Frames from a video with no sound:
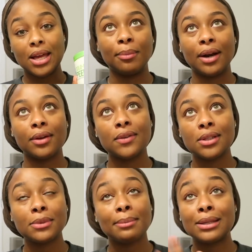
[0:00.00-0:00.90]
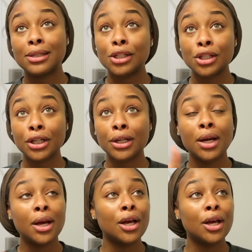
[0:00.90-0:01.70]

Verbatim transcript: I've given some to my sister.